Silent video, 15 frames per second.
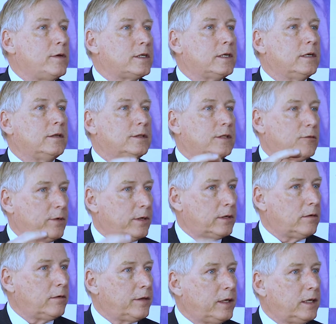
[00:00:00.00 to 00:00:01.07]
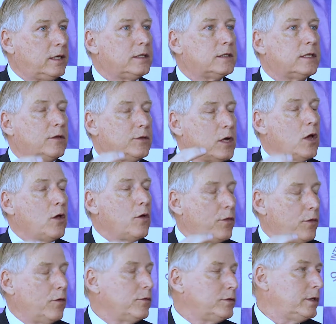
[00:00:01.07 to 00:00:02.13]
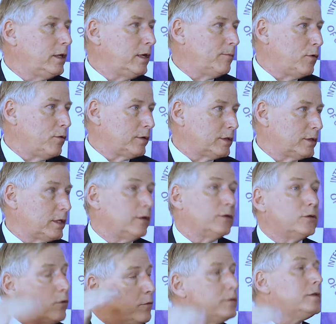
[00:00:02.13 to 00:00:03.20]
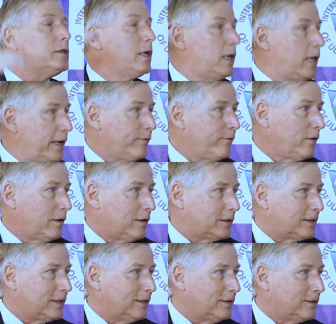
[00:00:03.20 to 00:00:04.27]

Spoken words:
skills, the critical thinking skills. Those are the important skills. Those are the lifelong skills.